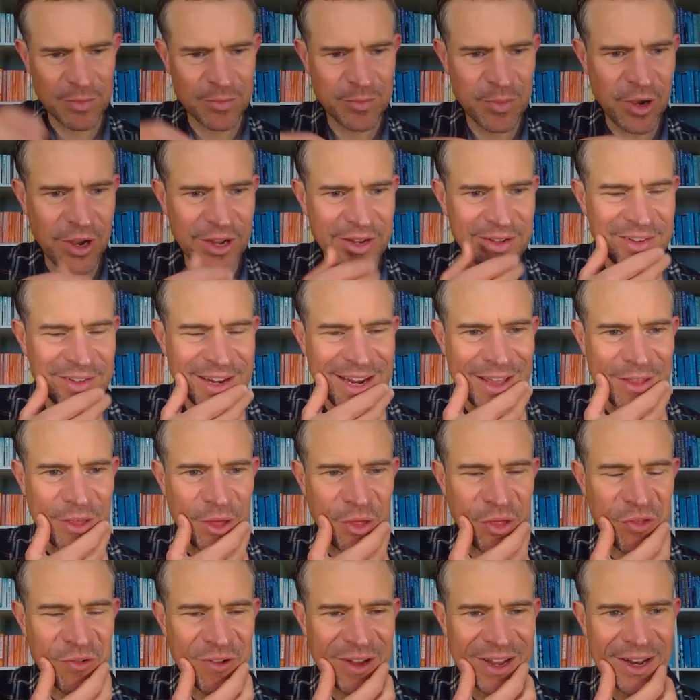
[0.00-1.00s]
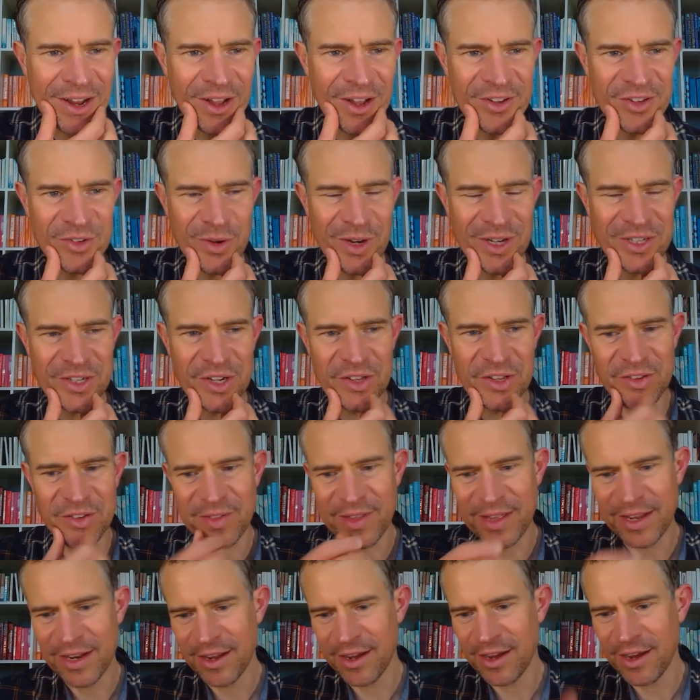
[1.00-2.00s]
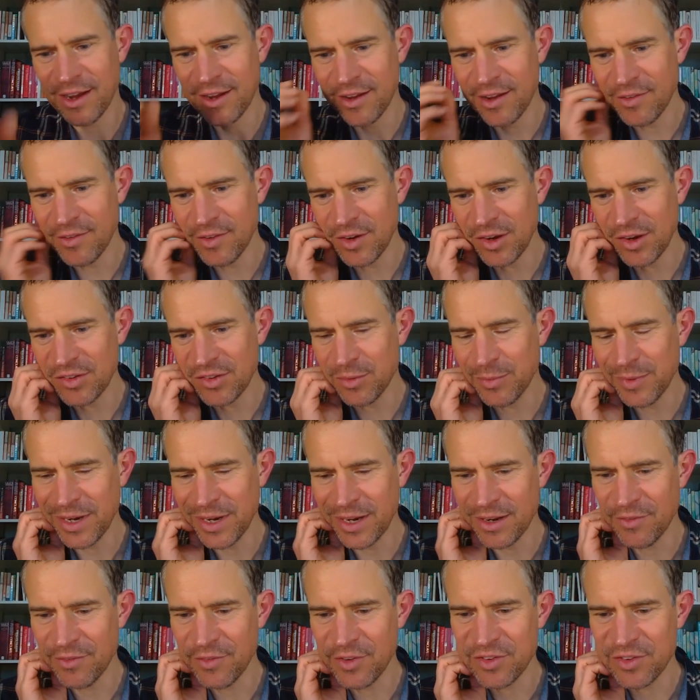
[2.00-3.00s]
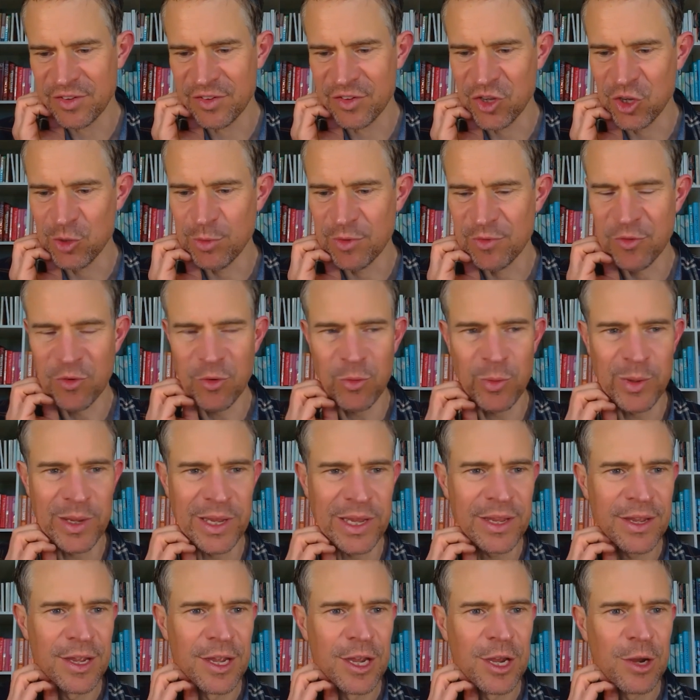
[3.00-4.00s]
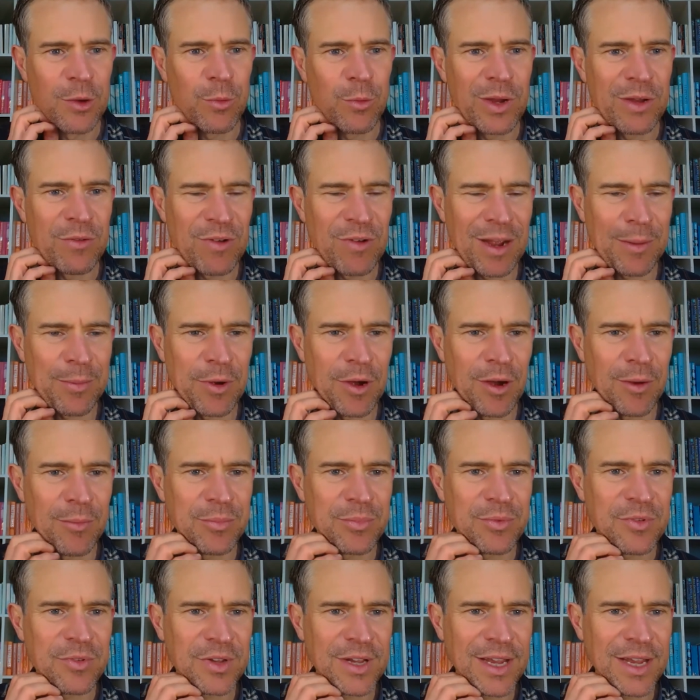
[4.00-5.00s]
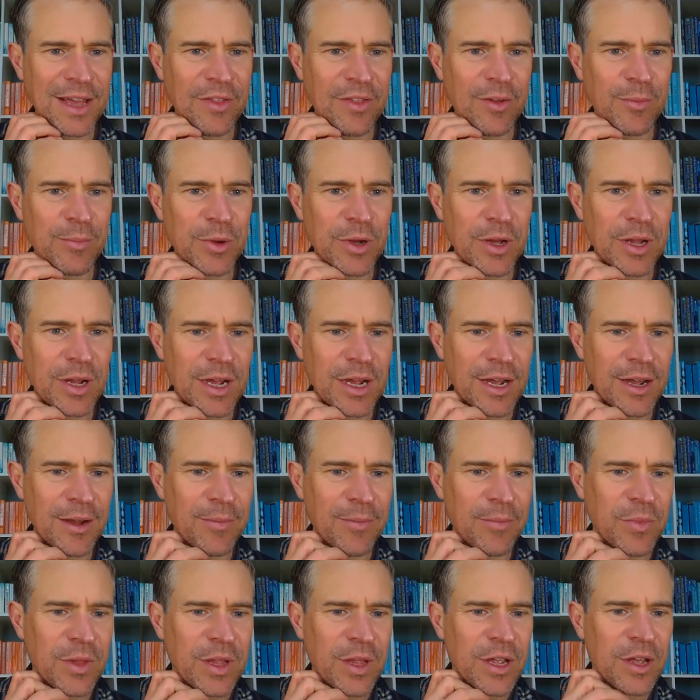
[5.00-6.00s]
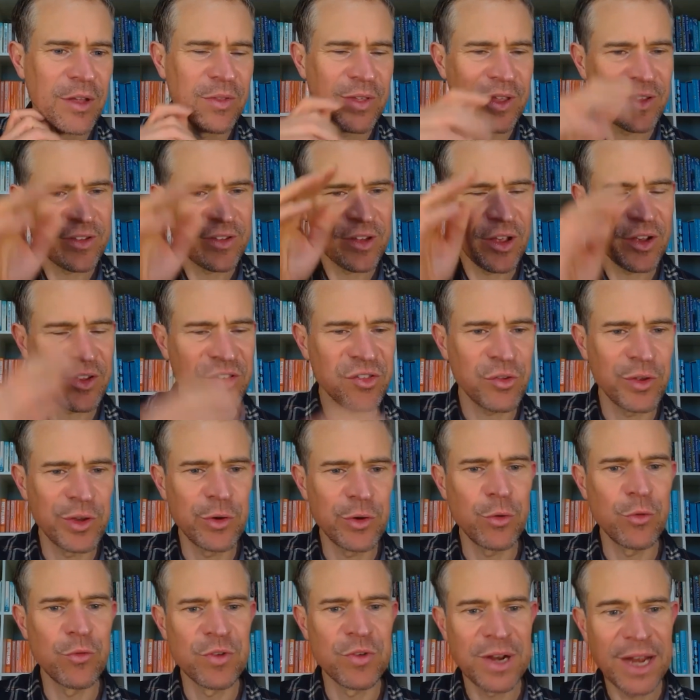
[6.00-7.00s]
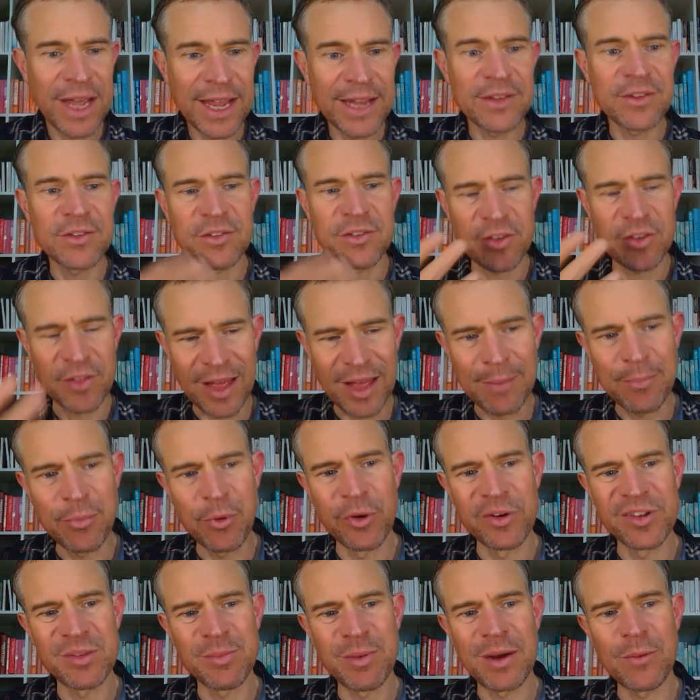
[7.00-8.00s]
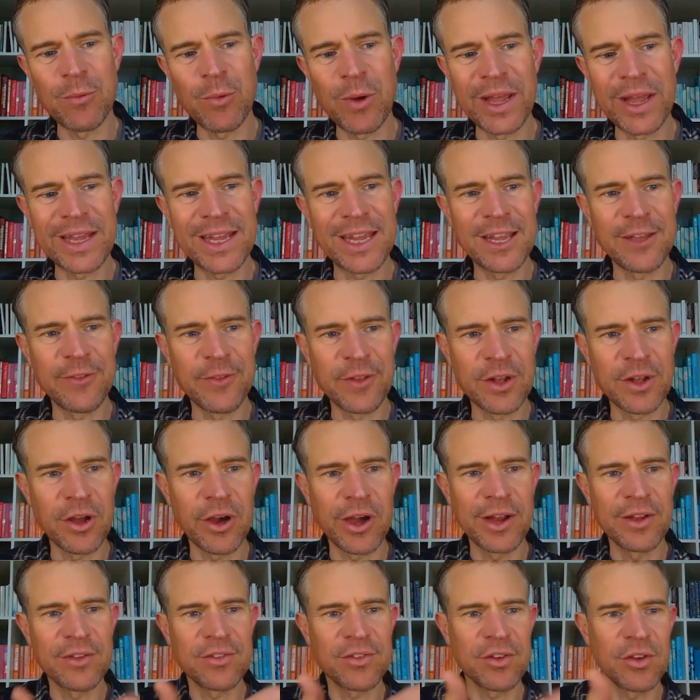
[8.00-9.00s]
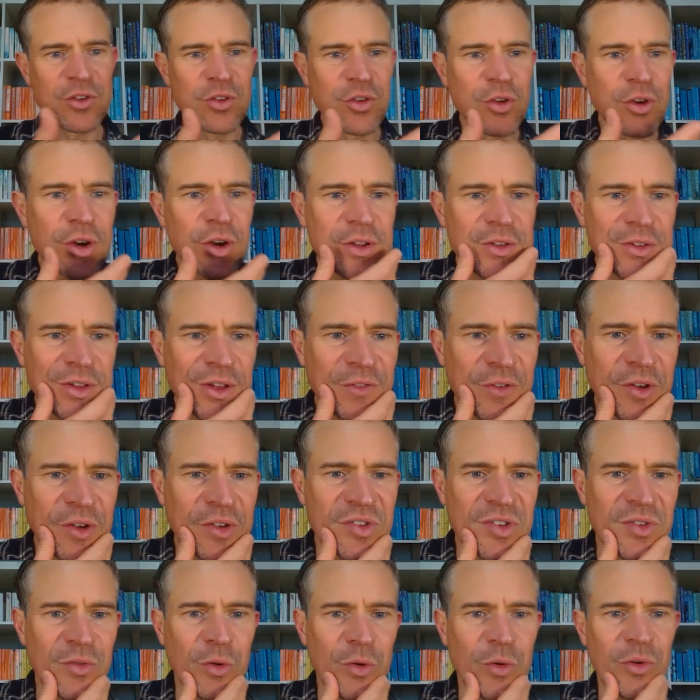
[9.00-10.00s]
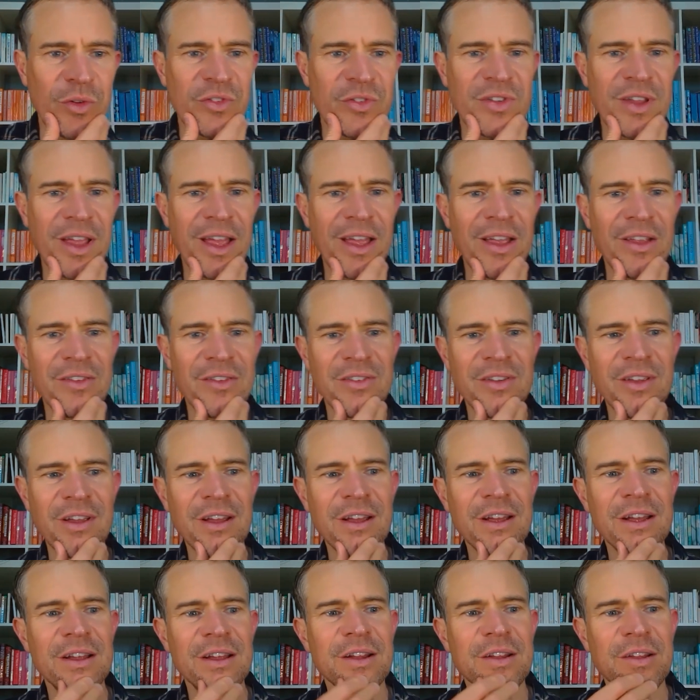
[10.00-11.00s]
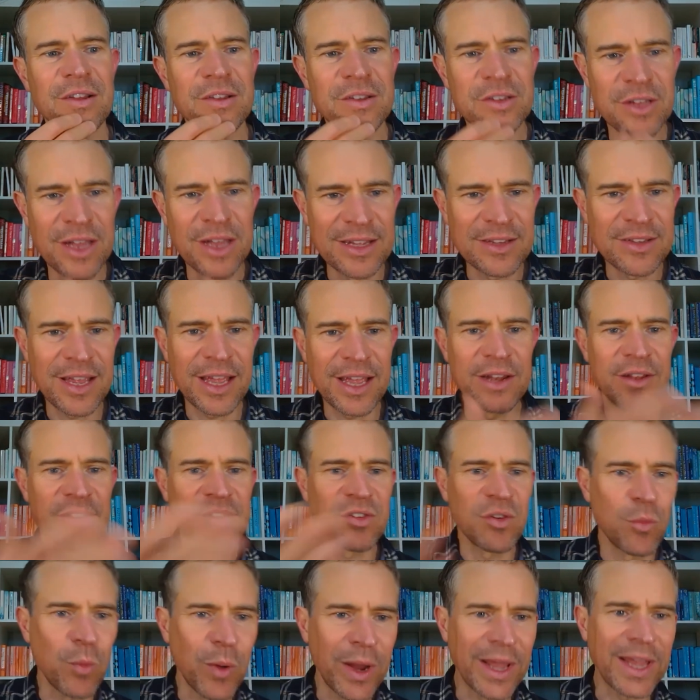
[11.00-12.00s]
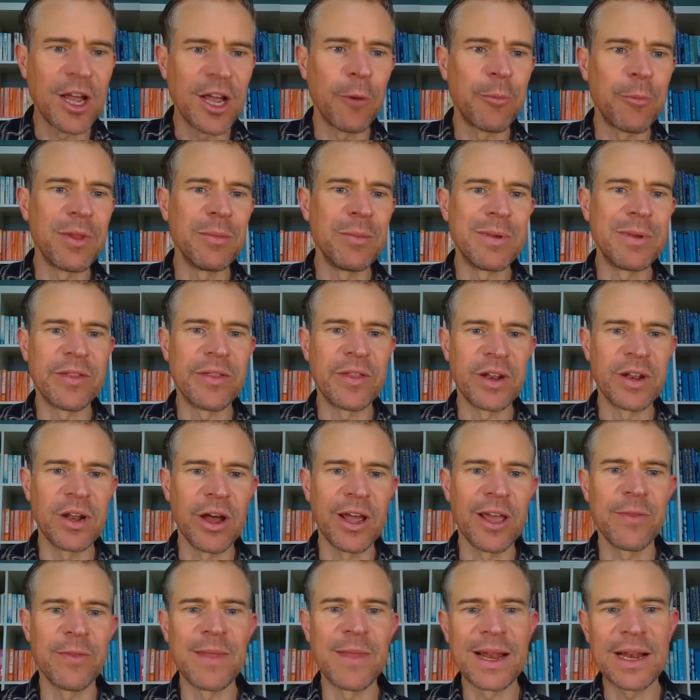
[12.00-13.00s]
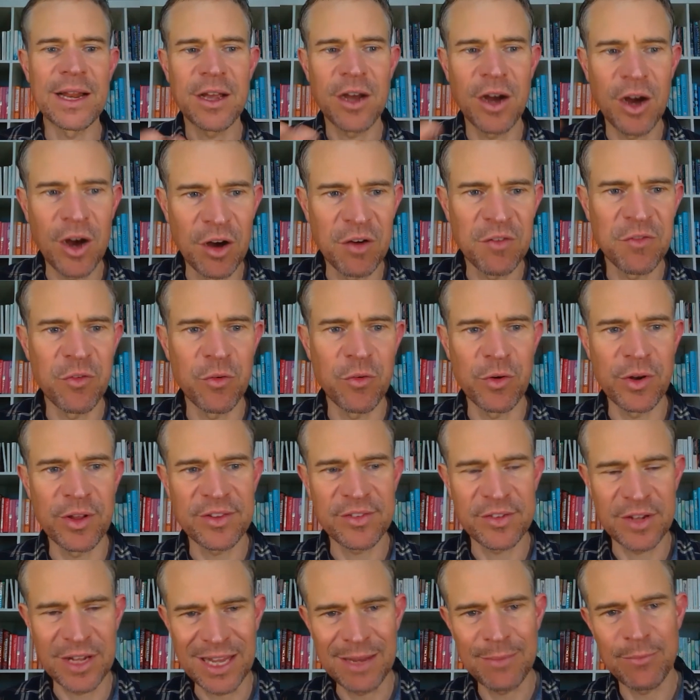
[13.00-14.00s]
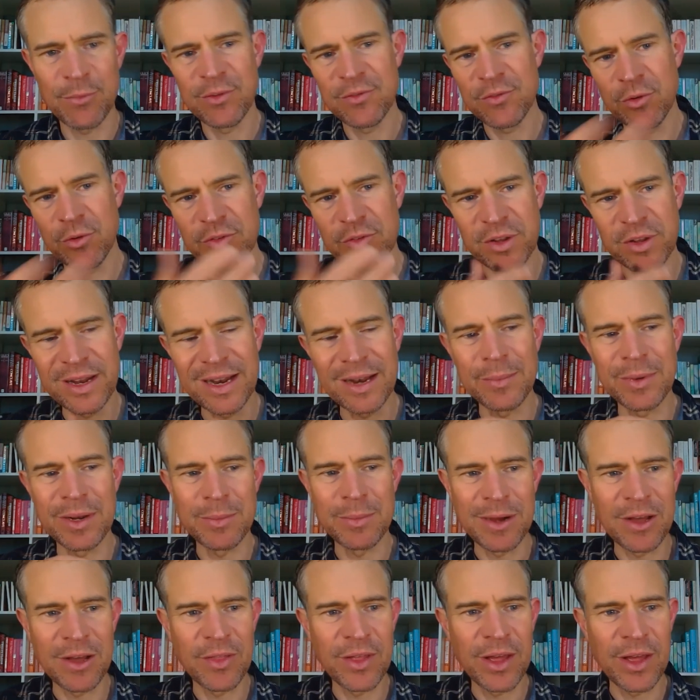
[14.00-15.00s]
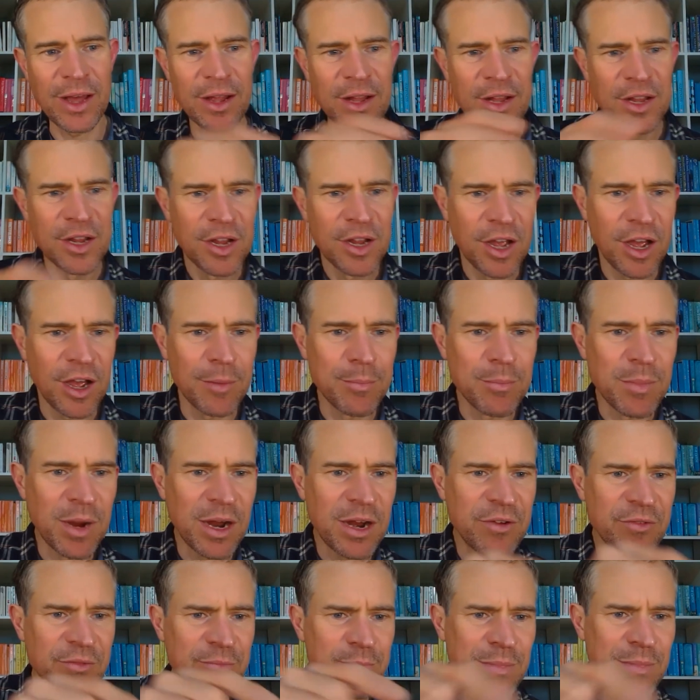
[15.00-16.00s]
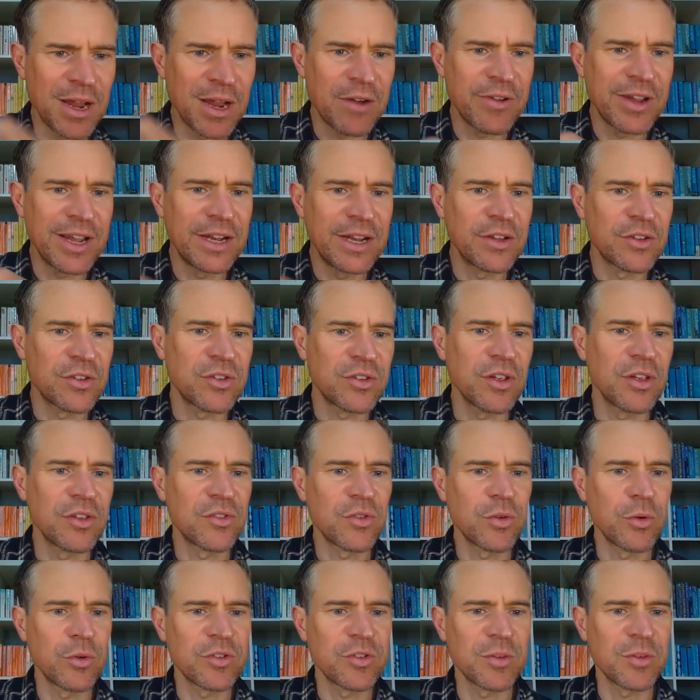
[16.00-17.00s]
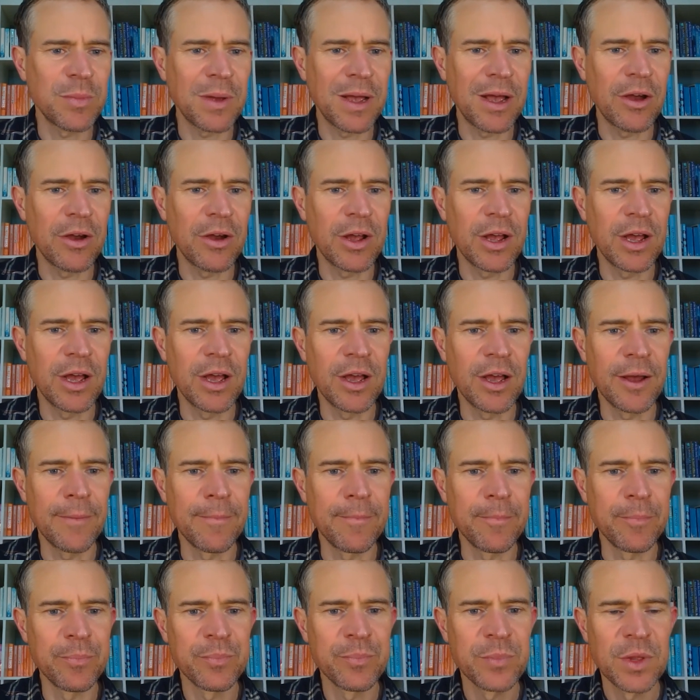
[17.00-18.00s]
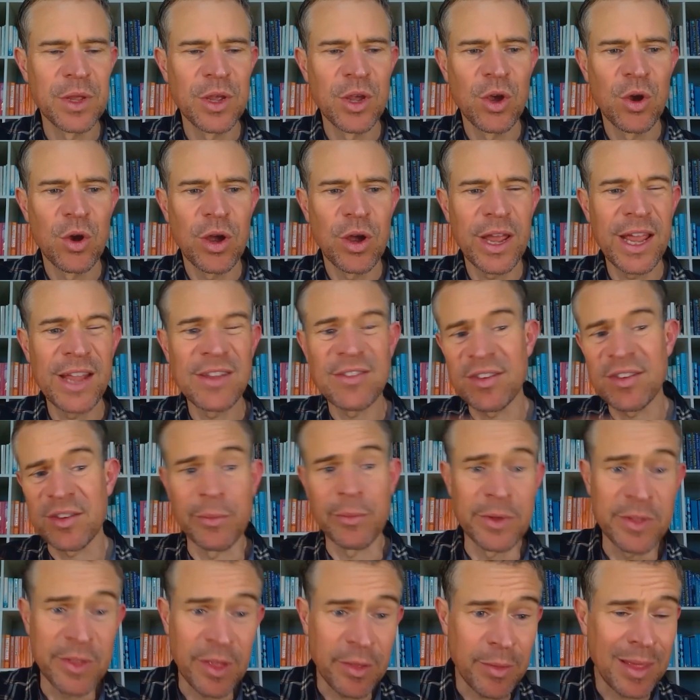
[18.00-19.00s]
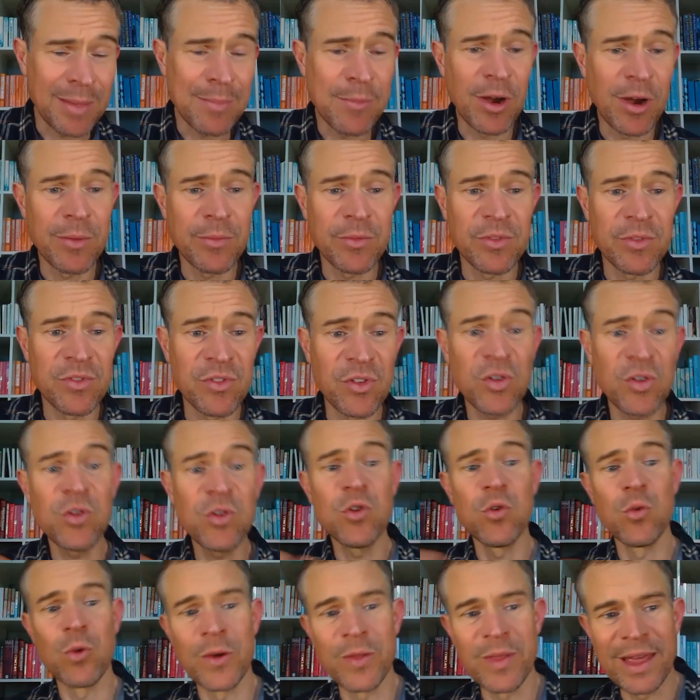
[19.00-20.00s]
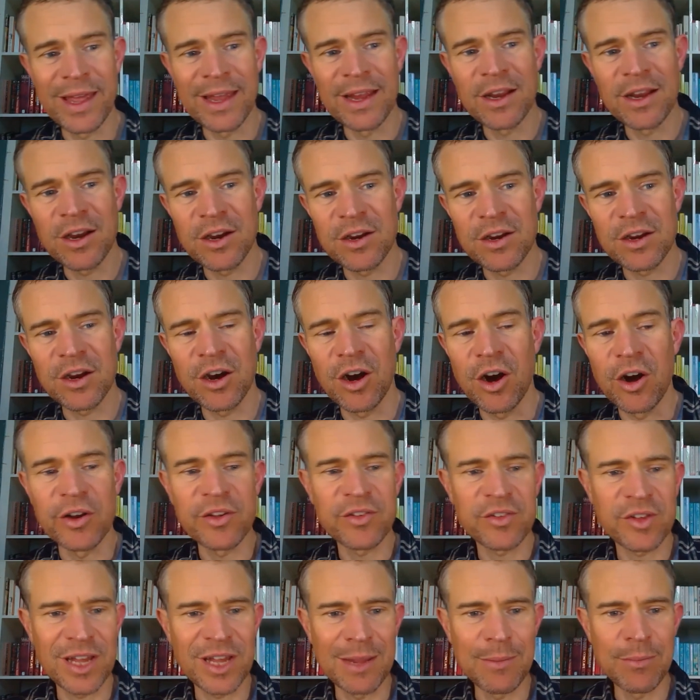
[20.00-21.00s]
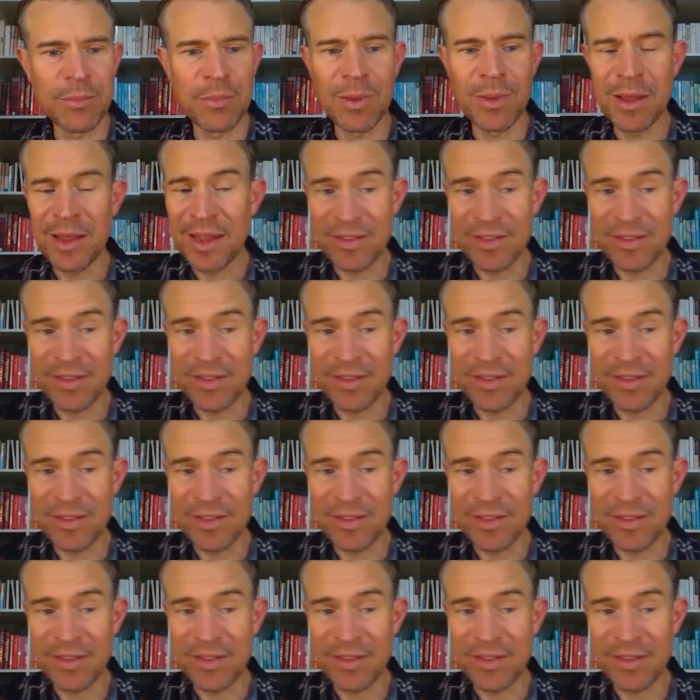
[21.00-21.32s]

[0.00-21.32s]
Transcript: combine together 3 last questions, and then I've got something I'd love us to do before we wrap up together. But these last 3 all relate to that point about waking in the night. So Yukta, first of all, says they tend to wake up in the middle of the night and then can't fall asleep. We've talked a little bit about that. Marie has talked about, is there something that they might do when they can't sleep?